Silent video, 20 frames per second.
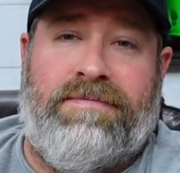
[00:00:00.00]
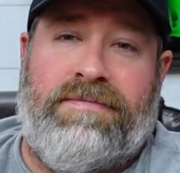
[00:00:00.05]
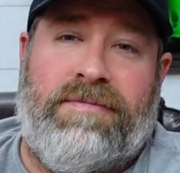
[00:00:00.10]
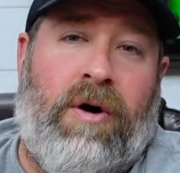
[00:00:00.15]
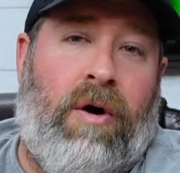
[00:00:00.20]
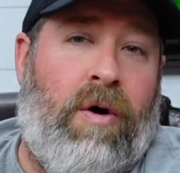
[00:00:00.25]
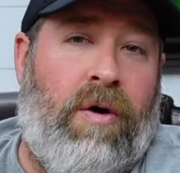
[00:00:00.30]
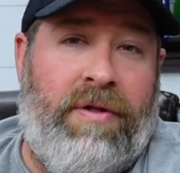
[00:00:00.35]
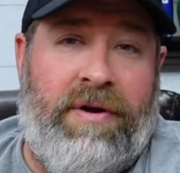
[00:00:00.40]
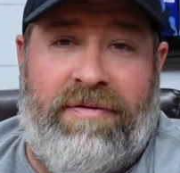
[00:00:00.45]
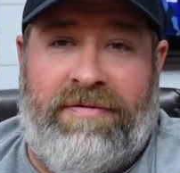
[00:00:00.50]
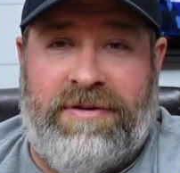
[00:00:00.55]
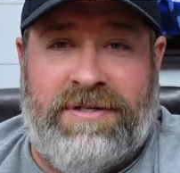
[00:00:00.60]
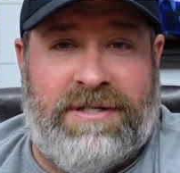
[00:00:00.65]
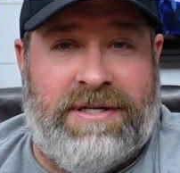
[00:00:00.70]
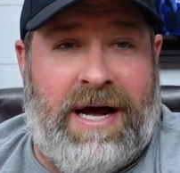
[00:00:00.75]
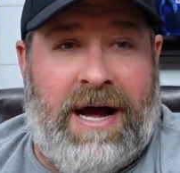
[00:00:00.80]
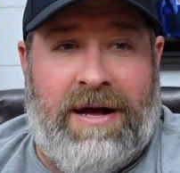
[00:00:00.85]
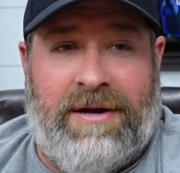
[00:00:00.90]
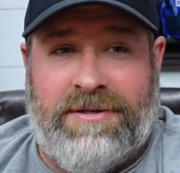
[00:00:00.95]
all the different
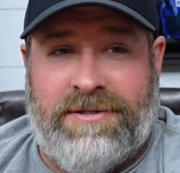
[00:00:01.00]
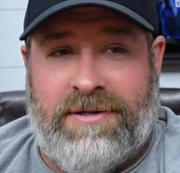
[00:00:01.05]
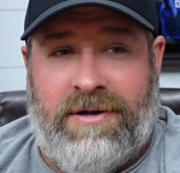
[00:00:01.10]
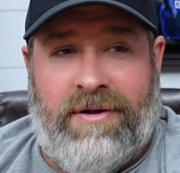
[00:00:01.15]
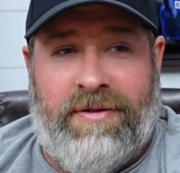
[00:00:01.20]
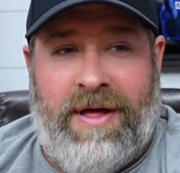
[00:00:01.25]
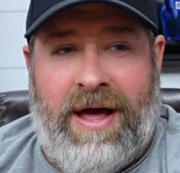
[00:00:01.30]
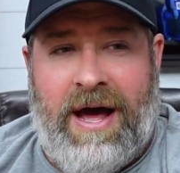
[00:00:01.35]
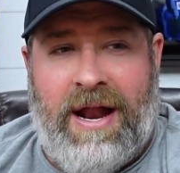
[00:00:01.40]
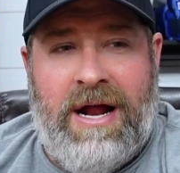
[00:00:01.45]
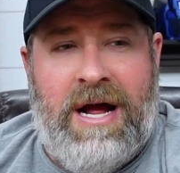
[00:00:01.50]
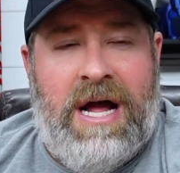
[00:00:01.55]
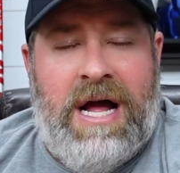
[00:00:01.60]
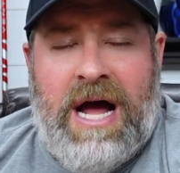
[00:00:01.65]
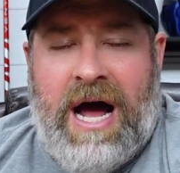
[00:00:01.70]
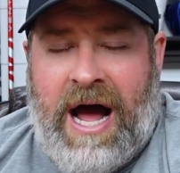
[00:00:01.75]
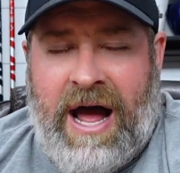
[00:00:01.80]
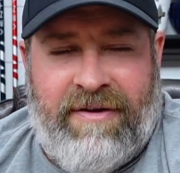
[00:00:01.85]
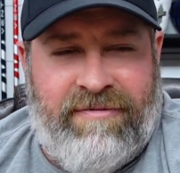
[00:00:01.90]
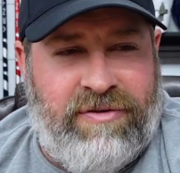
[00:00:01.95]
styles and all that.
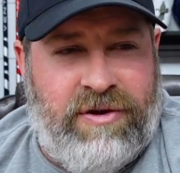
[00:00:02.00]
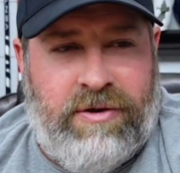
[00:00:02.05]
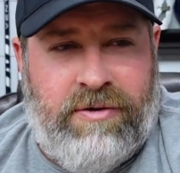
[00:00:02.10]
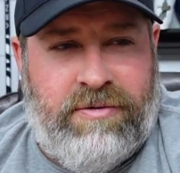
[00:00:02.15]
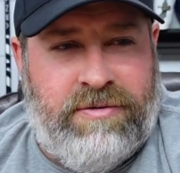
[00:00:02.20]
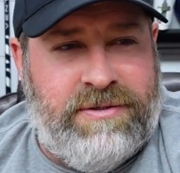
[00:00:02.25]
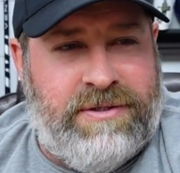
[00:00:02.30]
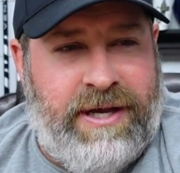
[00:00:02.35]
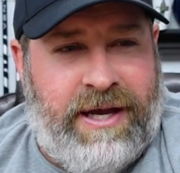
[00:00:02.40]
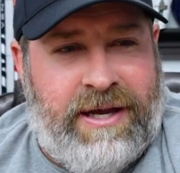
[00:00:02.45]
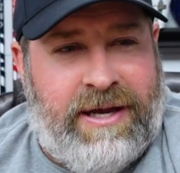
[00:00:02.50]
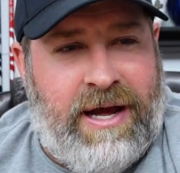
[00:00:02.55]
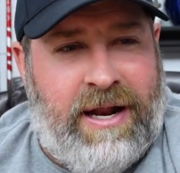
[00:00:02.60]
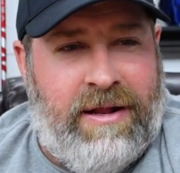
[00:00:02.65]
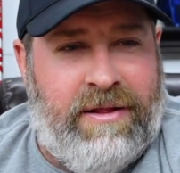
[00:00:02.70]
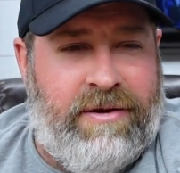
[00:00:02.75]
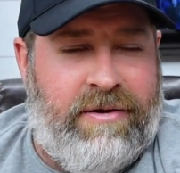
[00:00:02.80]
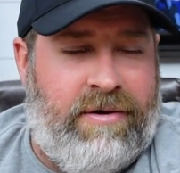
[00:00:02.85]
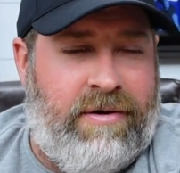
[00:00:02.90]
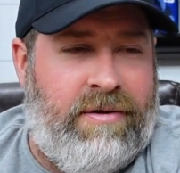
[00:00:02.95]
I've used like kind
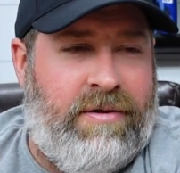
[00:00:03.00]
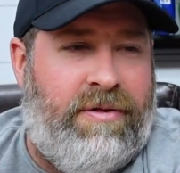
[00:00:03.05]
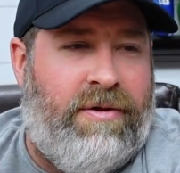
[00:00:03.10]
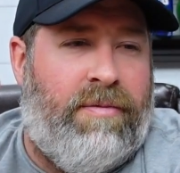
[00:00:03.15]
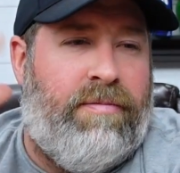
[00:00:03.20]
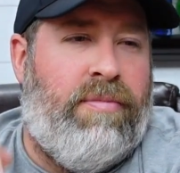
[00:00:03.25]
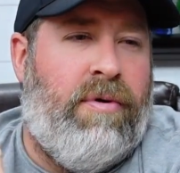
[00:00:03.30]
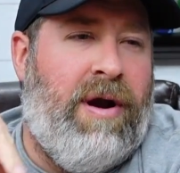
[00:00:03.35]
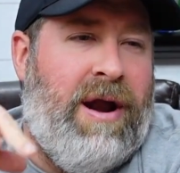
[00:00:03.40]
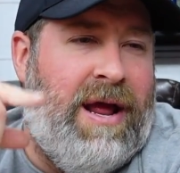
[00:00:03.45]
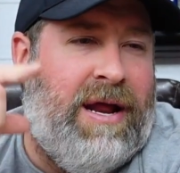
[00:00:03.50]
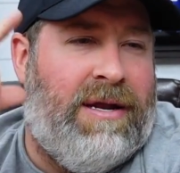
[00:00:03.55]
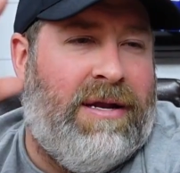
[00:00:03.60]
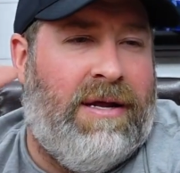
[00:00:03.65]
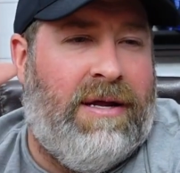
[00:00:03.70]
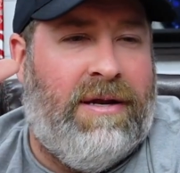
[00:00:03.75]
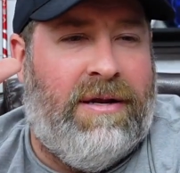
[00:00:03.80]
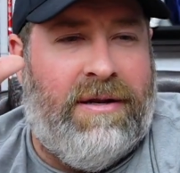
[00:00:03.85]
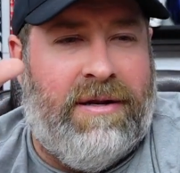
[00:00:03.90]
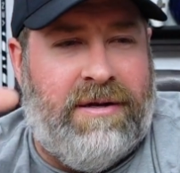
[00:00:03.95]
of their
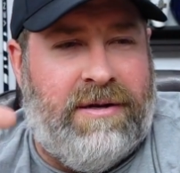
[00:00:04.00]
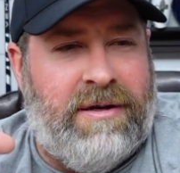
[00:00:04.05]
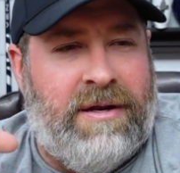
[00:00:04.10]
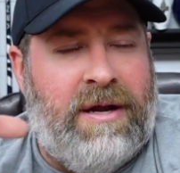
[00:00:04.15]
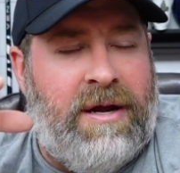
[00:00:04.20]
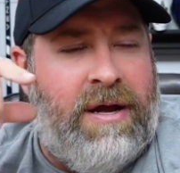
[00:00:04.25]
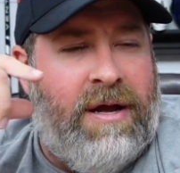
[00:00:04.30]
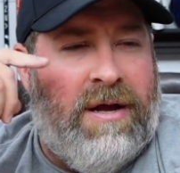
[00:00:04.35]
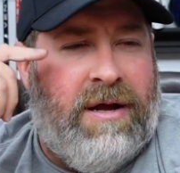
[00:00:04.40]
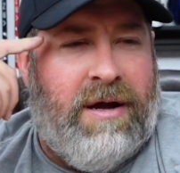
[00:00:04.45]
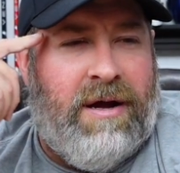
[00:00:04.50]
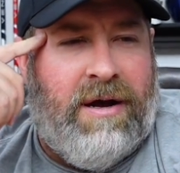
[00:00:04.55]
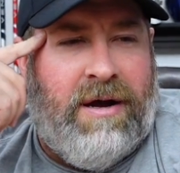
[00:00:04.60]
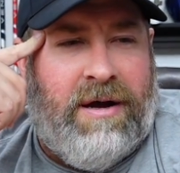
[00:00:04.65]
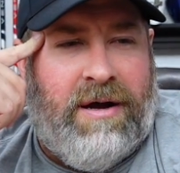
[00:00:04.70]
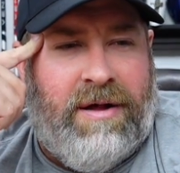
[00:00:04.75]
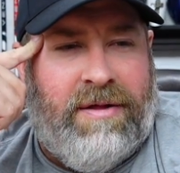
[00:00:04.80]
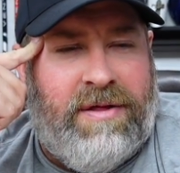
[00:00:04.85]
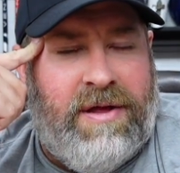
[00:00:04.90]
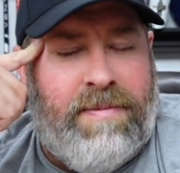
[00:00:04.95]
Brandon and
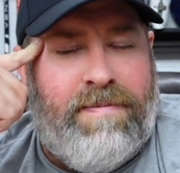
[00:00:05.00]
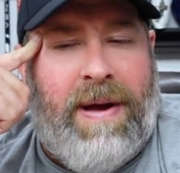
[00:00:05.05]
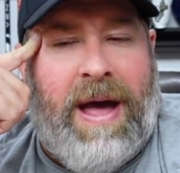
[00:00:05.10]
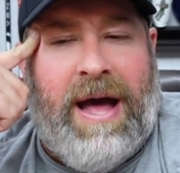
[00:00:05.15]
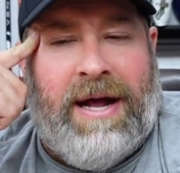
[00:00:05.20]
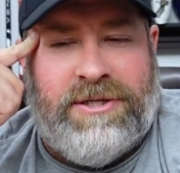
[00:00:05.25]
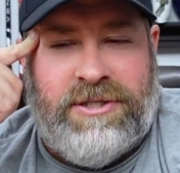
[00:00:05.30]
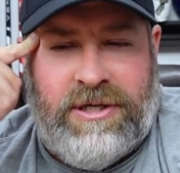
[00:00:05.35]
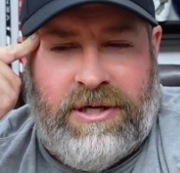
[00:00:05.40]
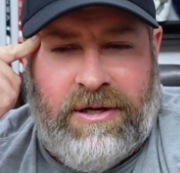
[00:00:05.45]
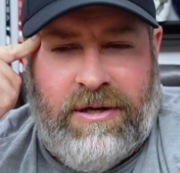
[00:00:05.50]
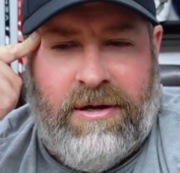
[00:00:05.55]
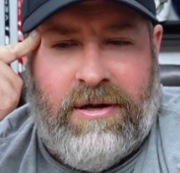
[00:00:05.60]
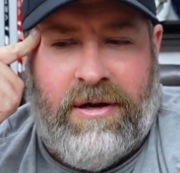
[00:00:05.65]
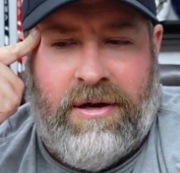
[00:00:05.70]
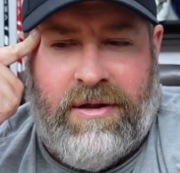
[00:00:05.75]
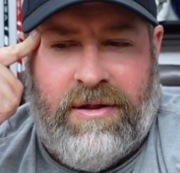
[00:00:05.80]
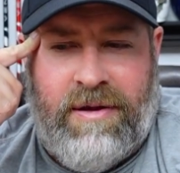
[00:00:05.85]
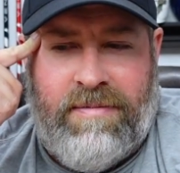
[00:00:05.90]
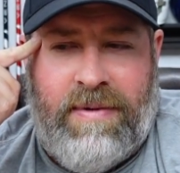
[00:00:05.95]
the Apache
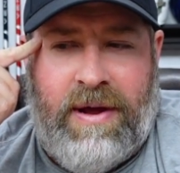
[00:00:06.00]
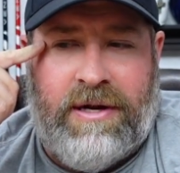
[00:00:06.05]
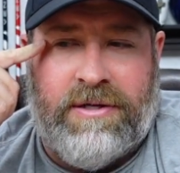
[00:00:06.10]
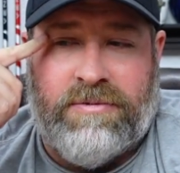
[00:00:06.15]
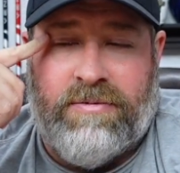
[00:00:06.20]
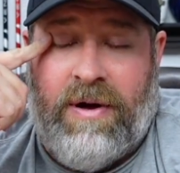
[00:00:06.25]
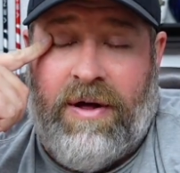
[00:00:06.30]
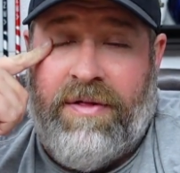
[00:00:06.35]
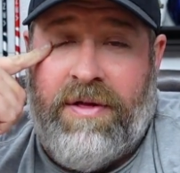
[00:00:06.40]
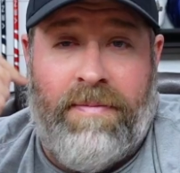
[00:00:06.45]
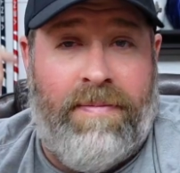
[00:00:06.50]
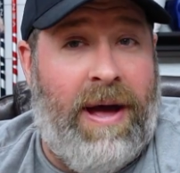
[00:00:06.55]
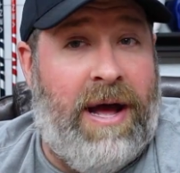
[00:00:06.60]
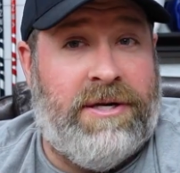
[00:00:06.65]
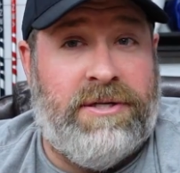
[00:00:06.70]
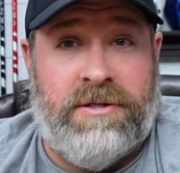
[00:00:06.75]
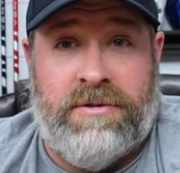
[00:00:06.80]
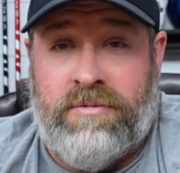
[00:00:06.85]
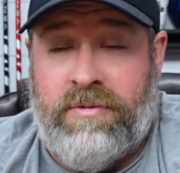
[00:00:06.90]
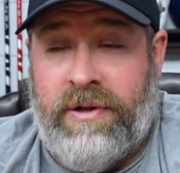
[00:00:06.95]
they made as well. The
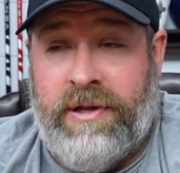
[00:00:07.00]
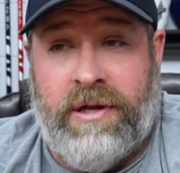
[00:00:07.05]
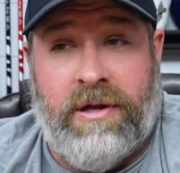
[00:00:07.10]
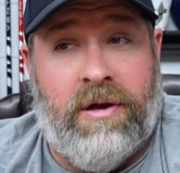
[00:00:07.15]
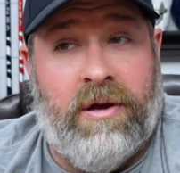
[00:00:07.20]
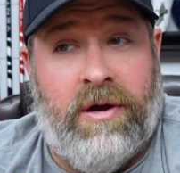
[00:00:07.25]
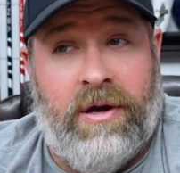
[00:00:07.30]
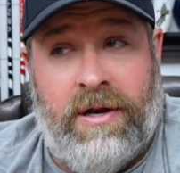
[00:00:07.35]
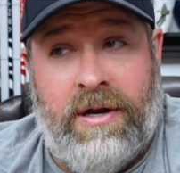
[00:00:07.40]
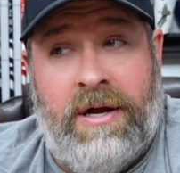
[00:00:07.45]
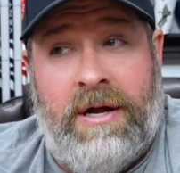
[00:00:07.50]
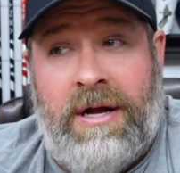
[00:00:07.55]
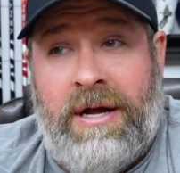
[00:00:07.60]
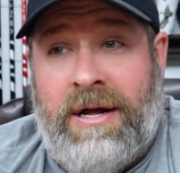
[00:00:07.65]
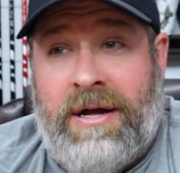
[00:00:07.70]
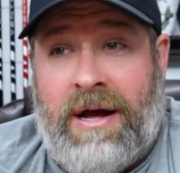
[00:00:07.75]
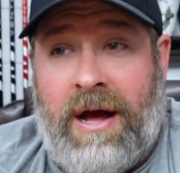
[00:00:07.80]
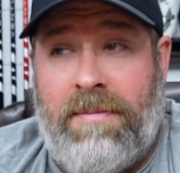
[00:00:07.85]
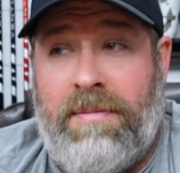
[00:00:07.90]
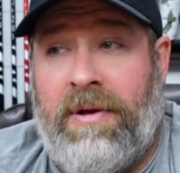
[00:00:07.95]
Apache's really good.
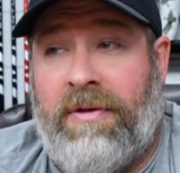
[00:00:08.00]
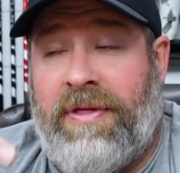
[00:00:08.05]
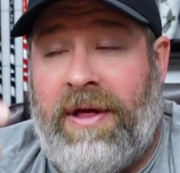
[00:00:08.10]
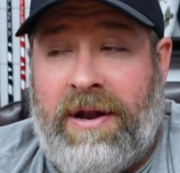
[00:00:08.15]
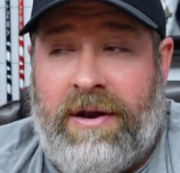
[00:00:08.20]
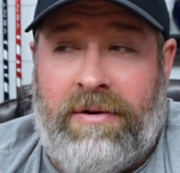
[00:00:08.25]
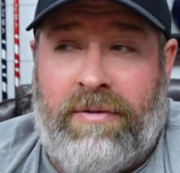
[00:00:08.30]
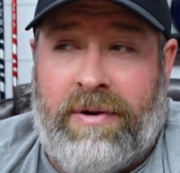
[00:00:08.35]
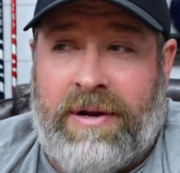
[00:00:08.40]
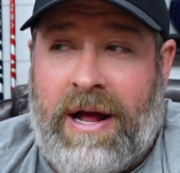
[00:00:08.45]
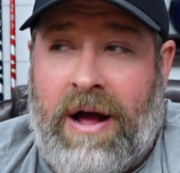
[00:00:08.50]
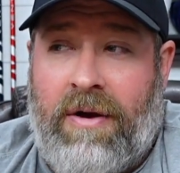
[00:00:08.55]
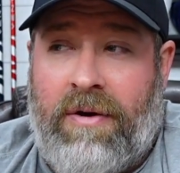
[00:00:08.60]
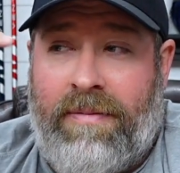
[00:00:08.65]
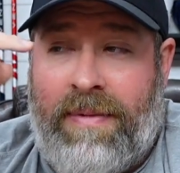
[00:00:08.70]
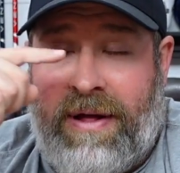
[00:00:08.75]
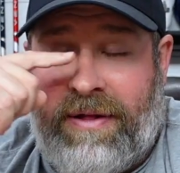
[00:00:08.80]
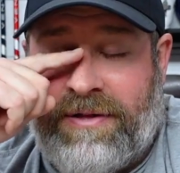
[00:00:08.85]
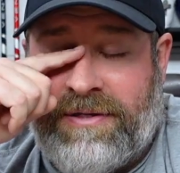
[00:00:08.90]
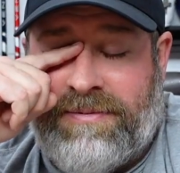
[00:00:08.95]
I built that into a
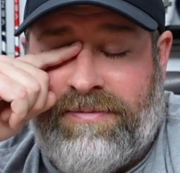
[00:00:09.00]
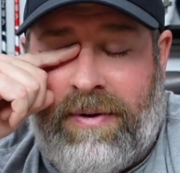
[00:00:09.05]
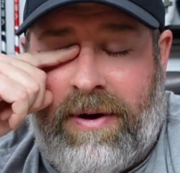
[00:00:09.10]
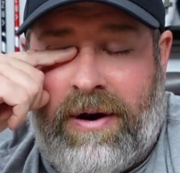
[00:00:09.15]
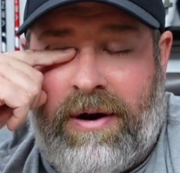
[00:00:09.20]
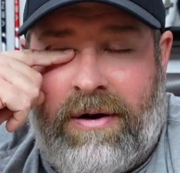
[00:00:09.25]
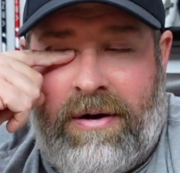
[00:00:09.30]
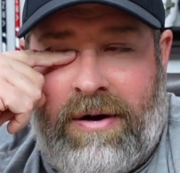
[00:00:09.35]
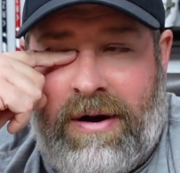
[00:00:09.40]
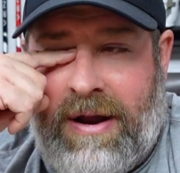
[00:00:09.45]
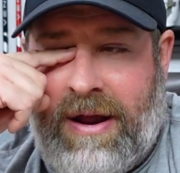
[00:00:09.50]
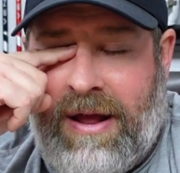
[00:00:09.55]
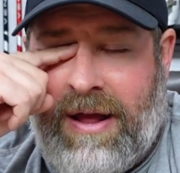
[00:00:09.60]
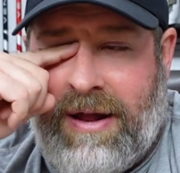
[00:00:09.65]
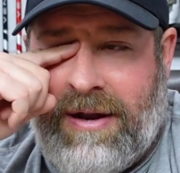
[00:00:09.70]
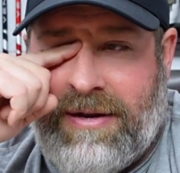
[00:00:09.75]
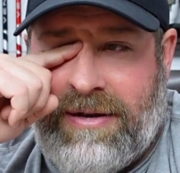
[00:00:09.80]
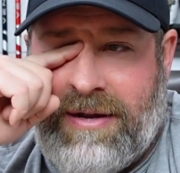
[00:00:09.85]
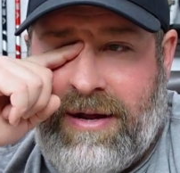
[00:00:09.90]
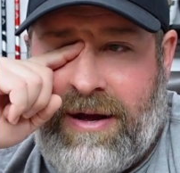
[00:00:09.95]
counterbalance putter,
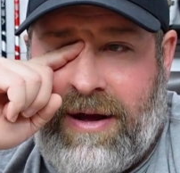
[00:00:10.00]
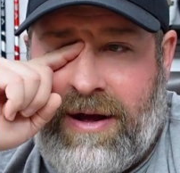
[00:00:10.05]
and